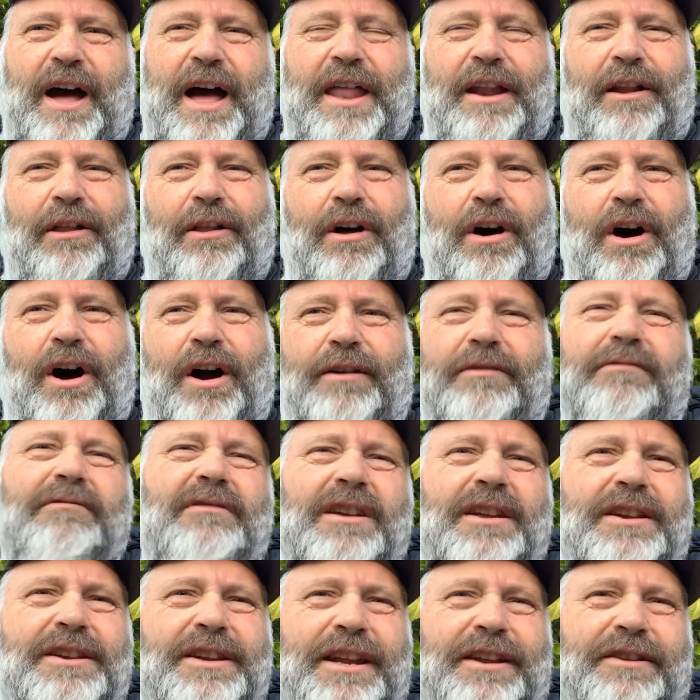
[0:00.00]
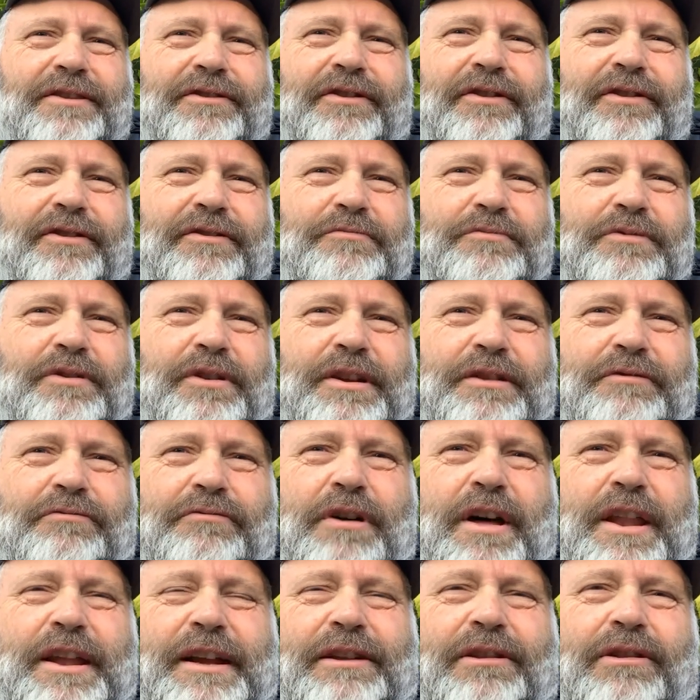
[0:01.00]
along. Neither of them really
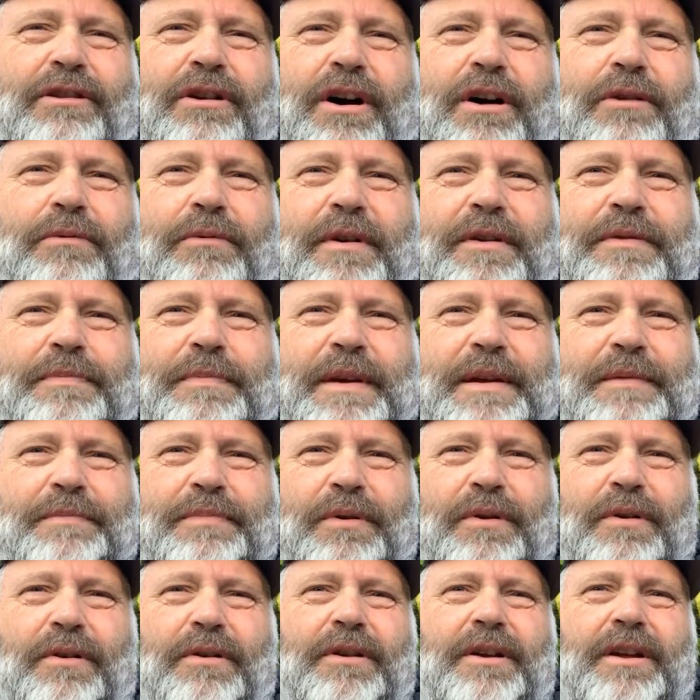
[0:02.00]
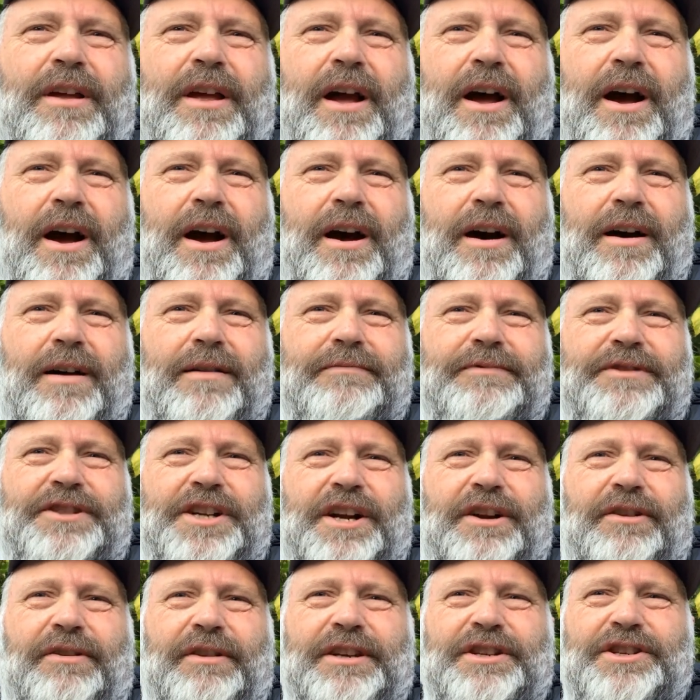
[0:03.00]
running along with people.
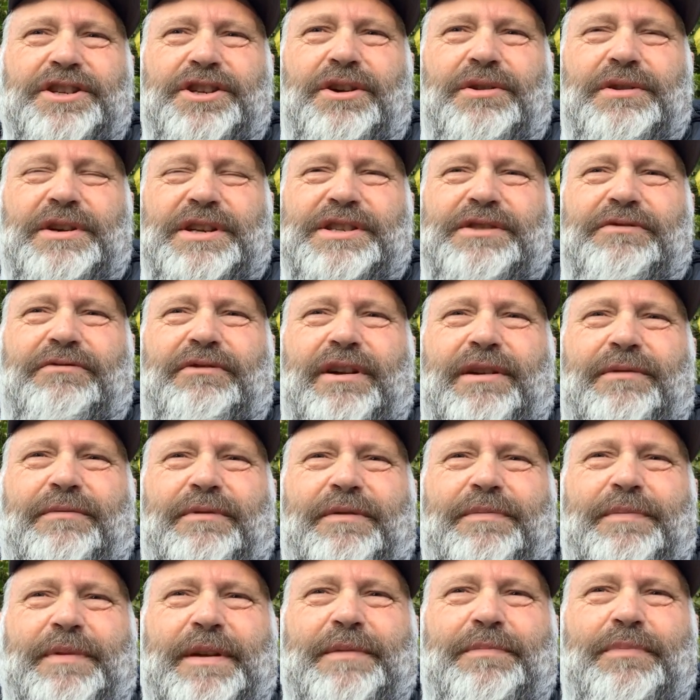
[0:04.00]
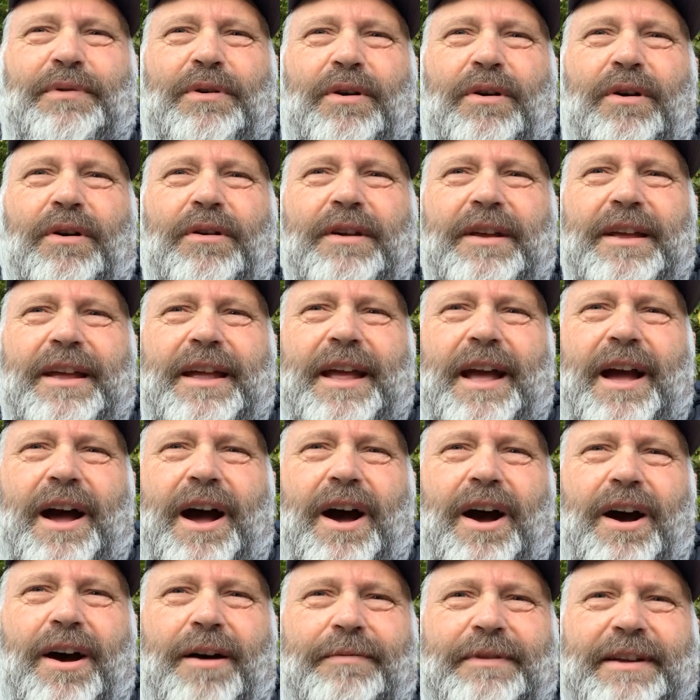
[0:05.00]
Generally, Joe doesn't run with people.
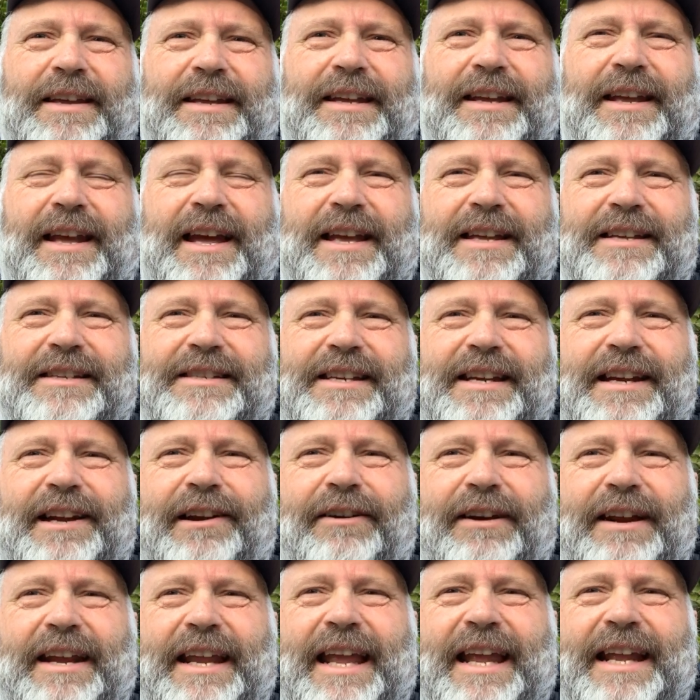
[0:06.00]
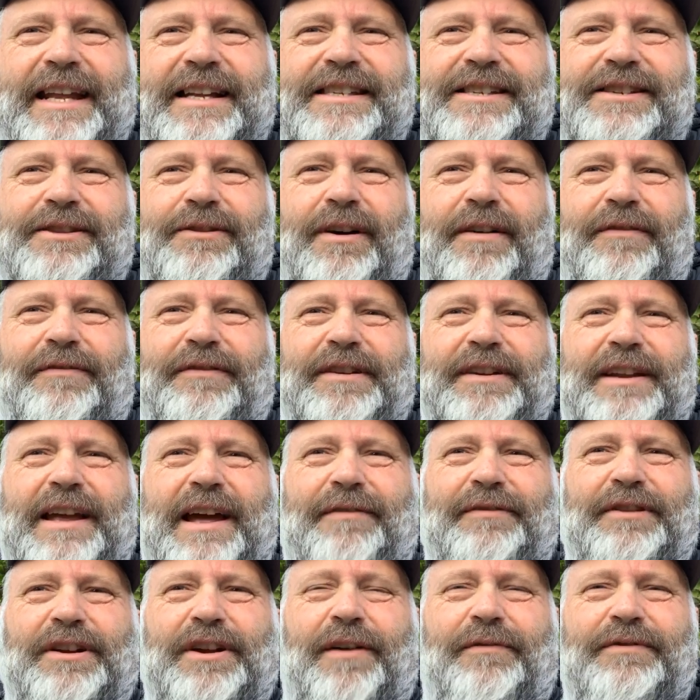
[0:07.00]
He has hearing aids, so often
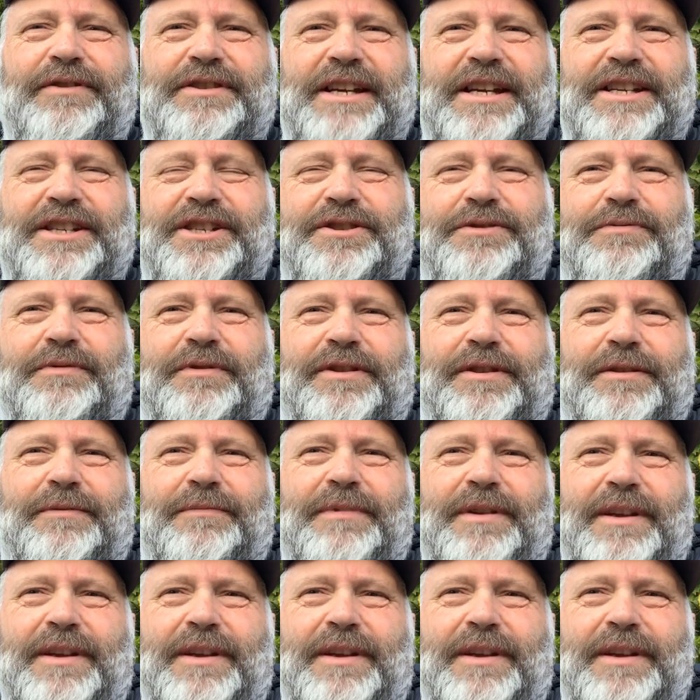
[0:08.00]
having conversations with him